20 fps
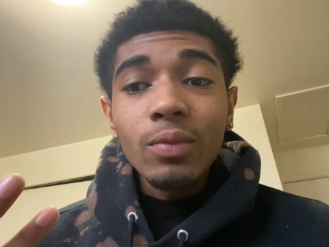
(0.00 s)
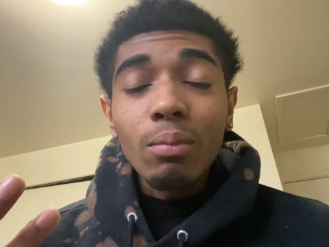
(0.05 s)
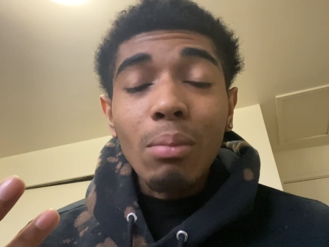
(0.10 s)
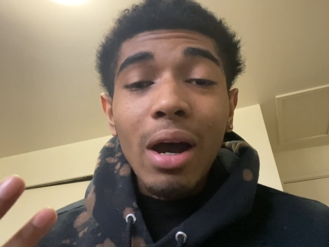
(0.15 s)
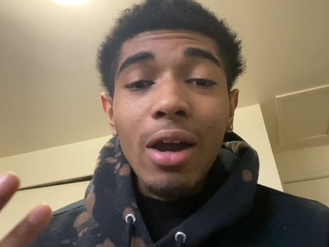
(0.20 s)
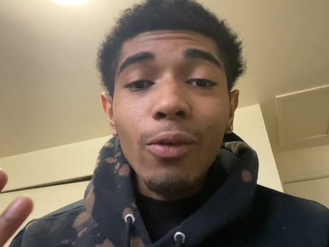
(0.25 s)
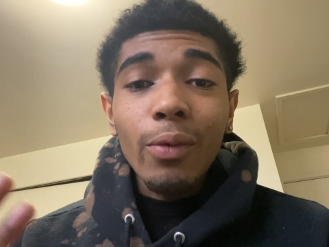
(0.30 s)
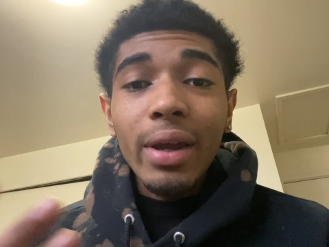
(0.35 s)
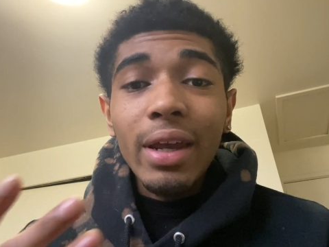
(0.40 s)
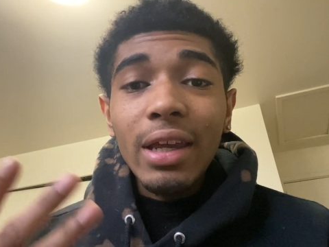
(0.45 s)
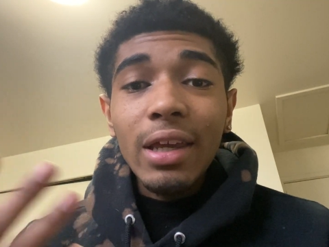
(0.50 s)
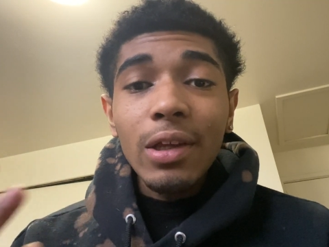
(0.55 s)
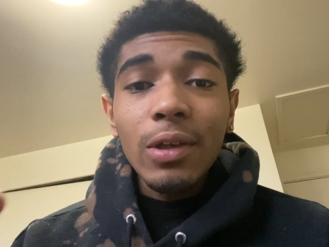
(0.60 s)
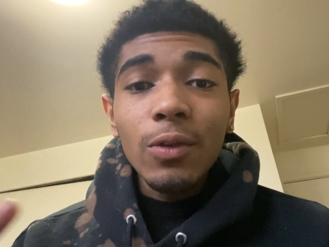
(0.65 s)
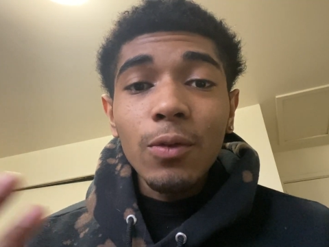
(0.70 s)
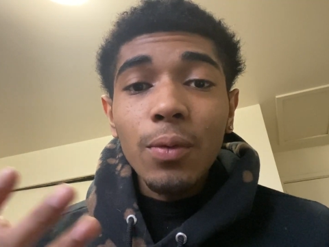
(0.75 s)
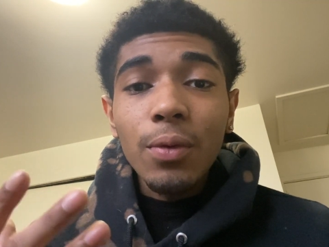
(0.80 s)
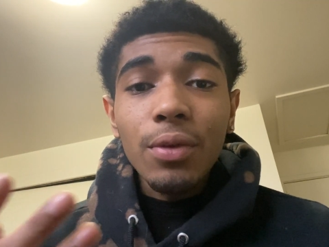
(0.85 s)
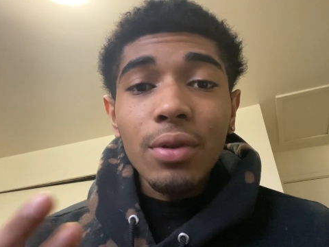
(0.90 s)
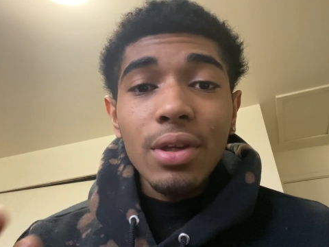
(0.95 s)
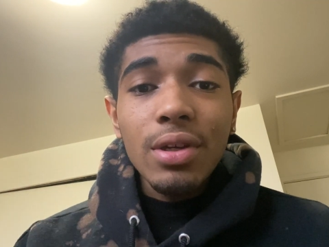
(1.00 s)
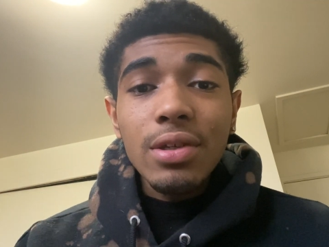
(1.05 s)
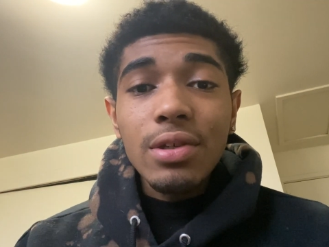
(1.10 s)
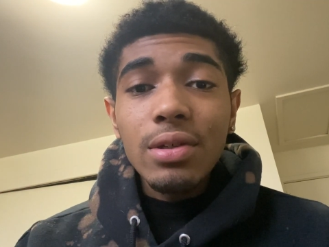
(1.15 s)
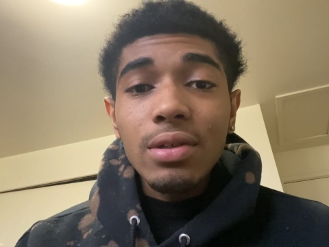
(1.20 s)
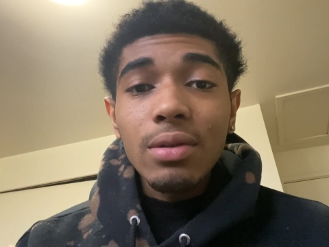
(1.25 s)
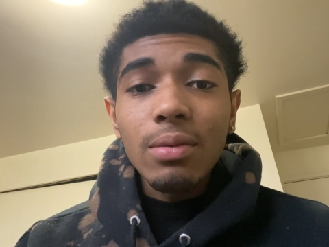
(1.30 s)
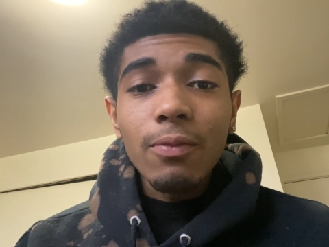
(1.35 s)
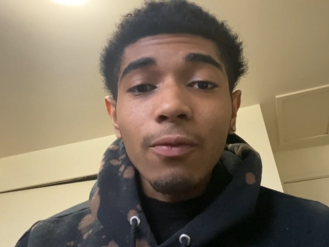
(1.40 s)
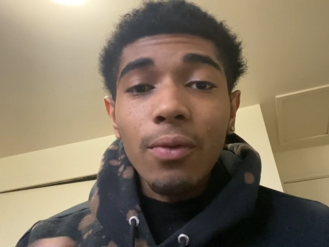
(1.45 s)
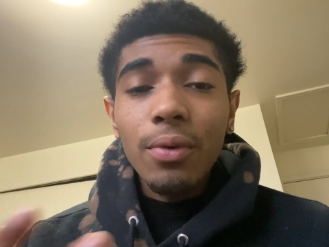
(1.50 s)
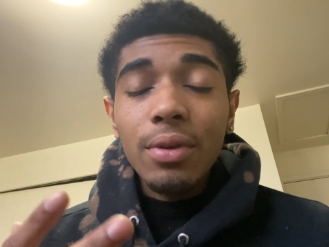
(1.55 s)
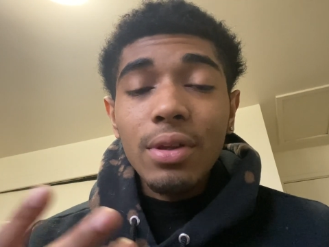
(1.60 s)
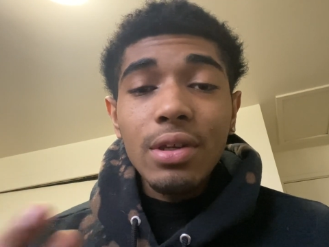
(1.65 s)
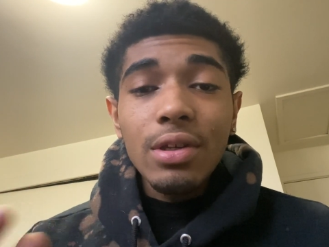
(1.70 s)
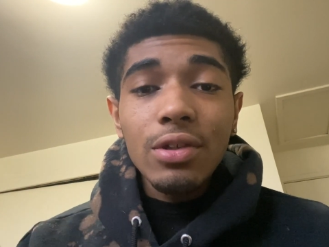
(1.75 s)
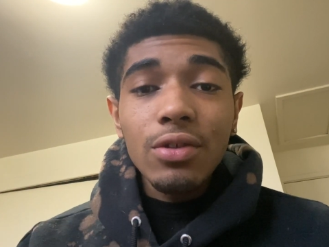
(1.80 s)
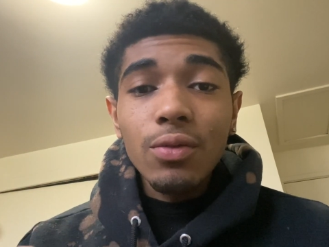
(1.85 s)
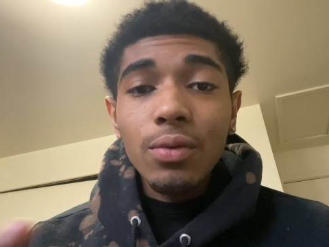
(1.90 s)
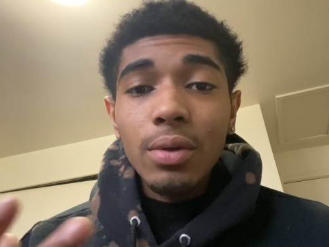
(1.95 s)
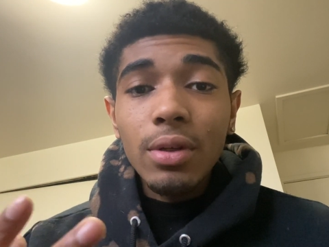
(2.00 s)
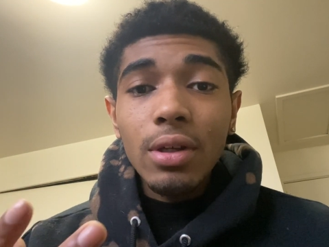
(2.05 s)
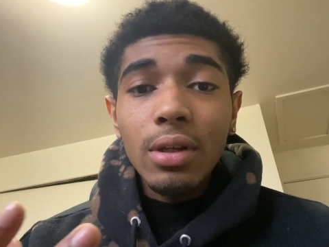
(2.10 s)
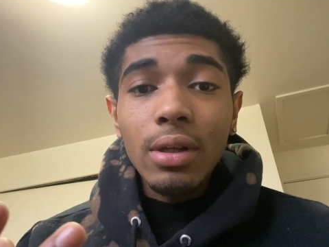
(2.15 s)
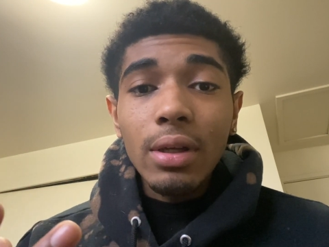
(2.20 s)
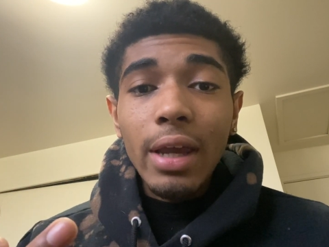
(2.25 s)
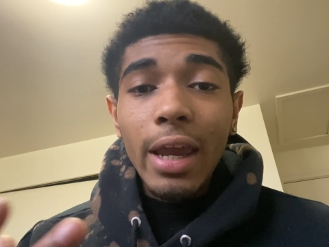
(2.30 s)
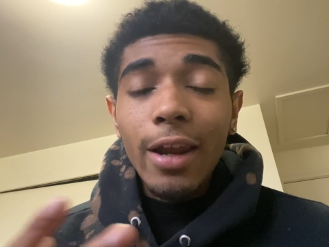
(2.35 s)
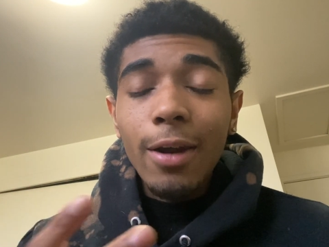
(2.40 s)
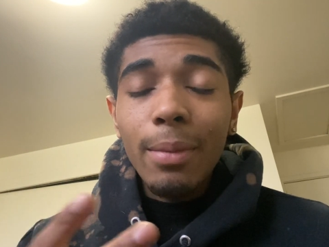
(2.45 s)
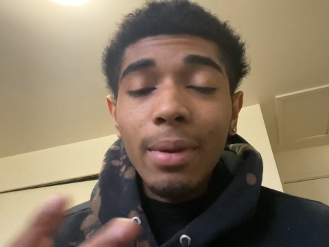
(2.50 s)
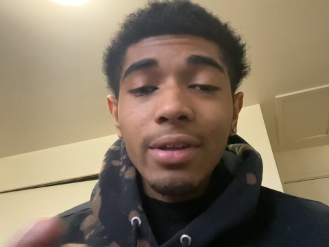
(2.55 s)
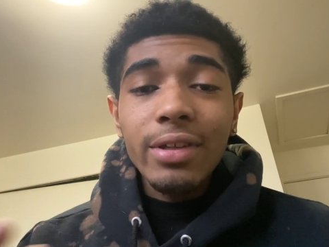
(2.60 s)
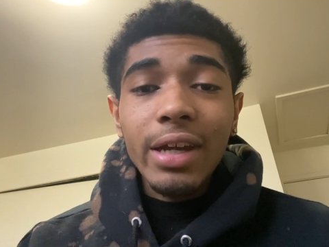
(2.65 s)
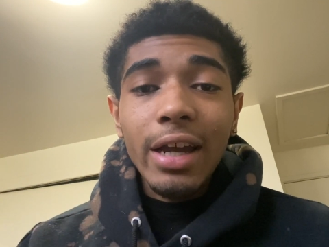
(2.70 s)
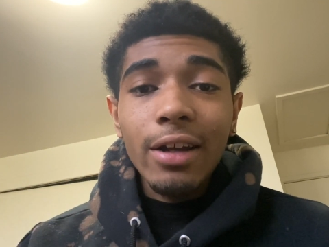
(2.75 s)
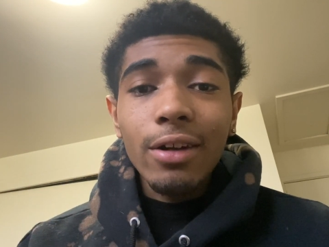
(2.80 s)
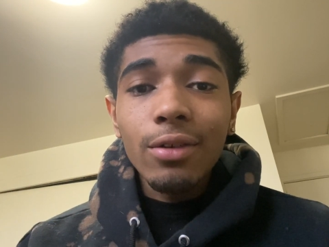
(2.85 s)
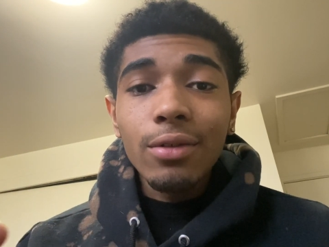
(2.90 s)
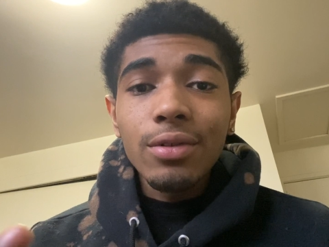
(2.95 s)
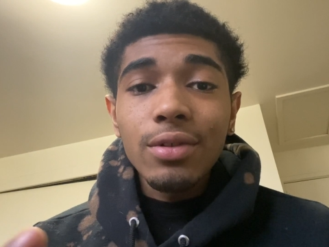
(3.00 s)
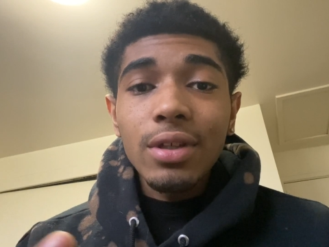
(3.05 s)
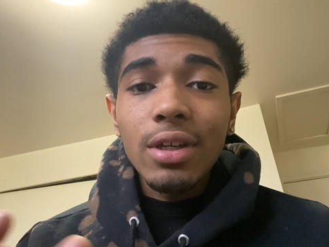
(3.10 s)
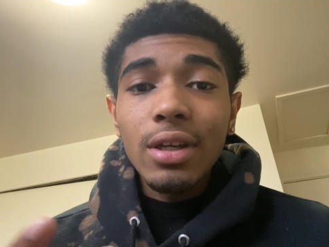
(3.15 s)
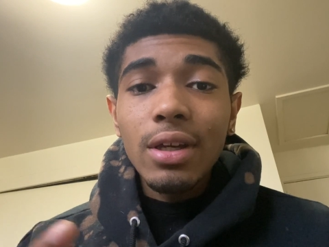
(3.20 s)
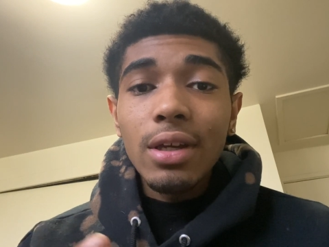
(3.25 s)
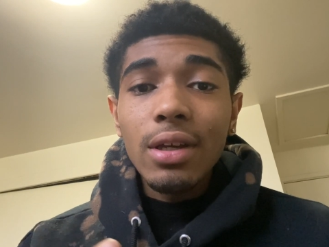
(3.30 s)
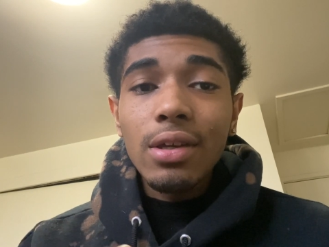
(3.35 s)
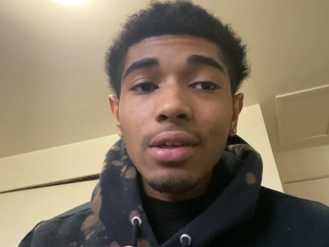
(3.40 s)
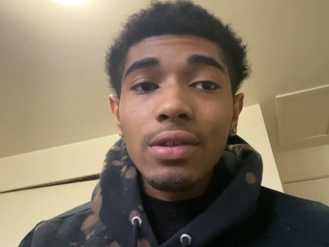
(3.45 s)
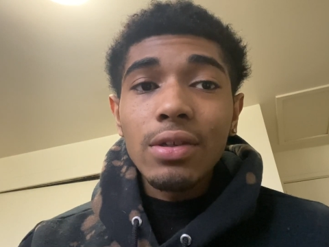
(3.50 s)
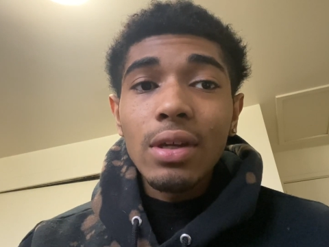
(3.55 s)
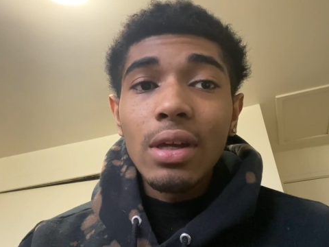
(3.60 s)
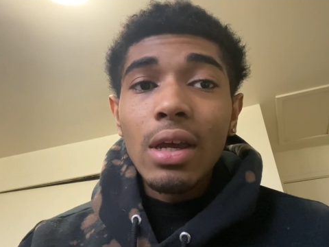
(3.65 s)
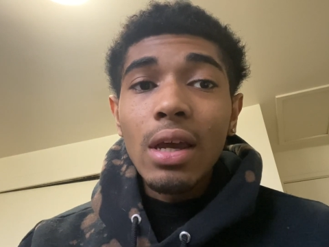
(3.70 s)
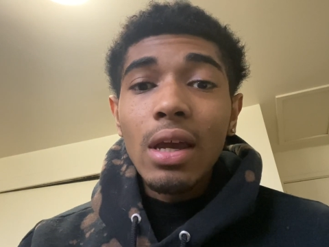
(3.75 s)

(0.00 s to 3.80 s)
My rankings for these three anime titles is,